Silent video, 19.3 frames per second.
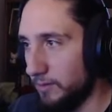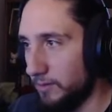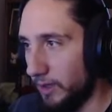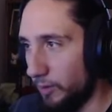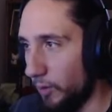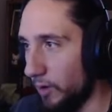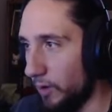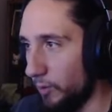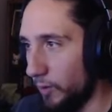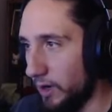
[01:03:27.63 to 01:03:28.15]

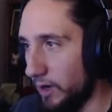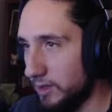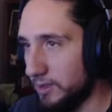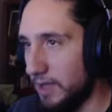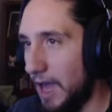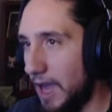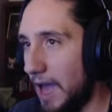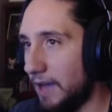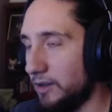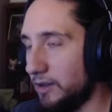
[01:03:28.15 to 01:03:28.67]
When is the
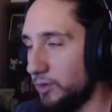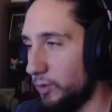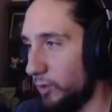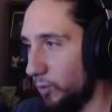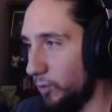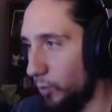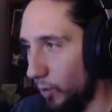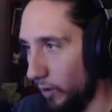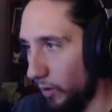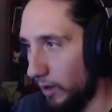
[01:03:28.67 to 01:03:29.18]
actual
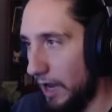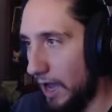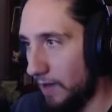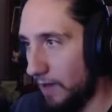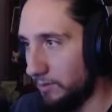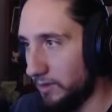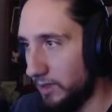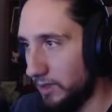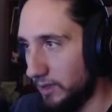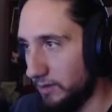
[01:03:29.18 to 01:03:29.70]
work
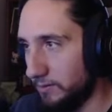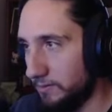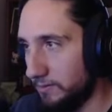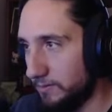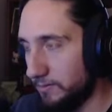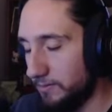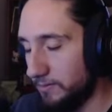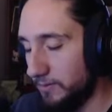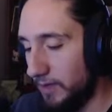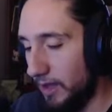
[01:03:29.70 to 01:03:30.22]
happening?
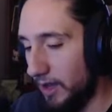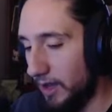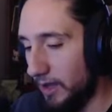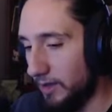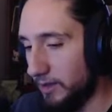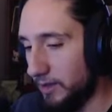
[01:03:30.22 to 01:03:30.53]
And